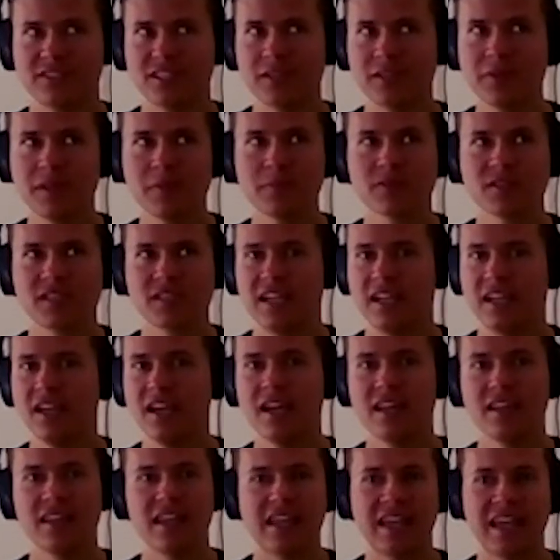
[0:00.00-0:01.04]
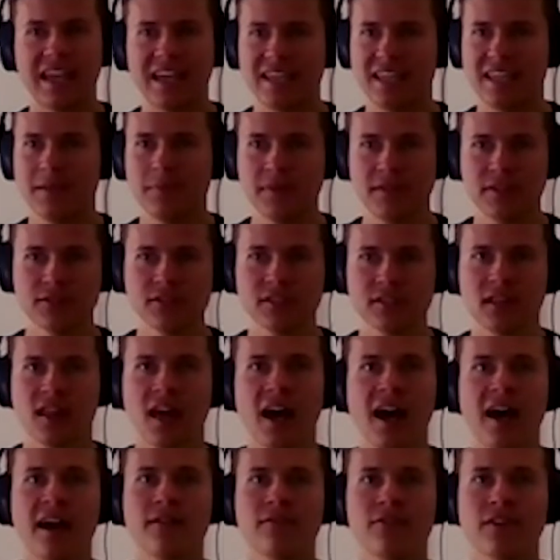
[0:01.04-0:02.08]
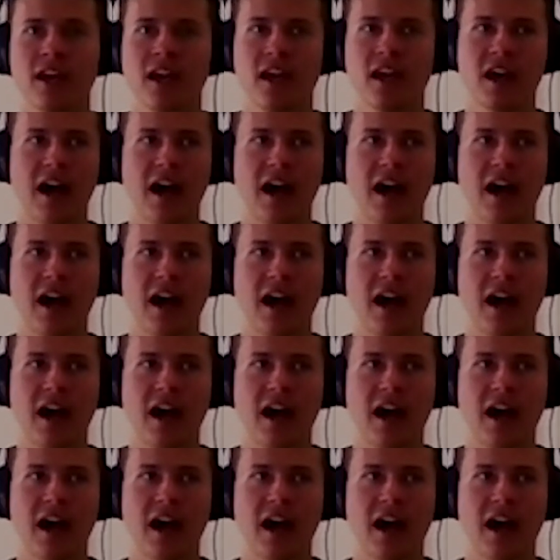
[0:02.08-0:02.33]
Some people say they can't keep eels alive.